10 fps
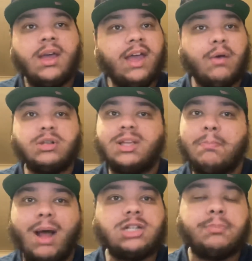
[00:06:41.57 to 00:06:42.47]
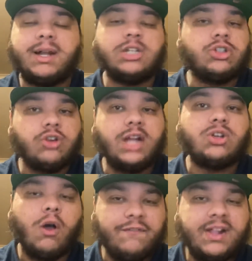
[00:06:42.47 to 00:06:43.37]
It was a much better stretch
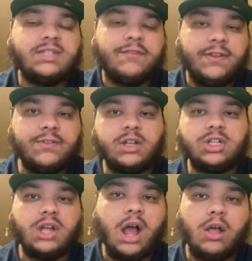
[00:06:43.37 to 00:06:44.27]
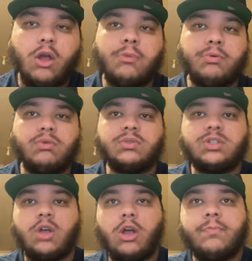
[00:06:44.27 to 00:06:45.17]
offensively for the Chicago Bulls.
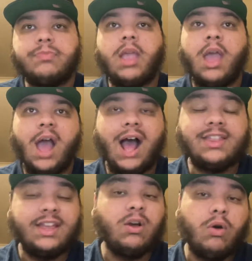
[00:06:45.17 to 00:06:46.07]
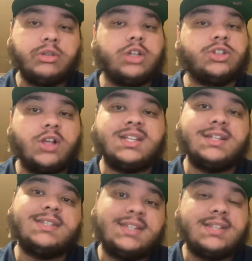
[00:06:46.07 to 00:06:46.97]
So I think it also shows
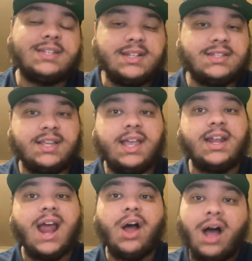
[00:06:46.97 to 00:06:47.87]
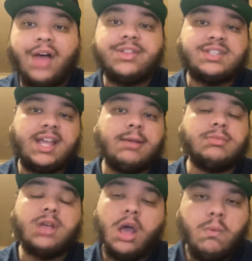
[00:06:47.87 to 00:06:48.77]
consistency in how other
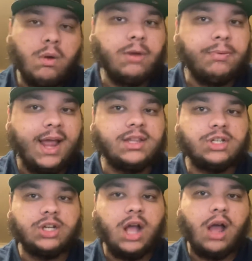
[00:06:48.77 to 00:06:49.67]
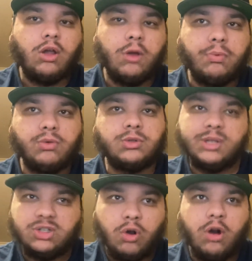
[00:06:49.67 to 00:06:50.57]
teams want to play the Chicago Bulls. We
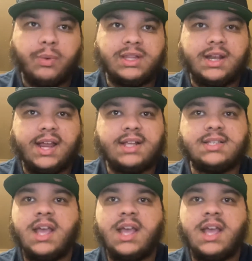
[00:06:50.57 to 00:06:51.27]
saw it with the Knicks.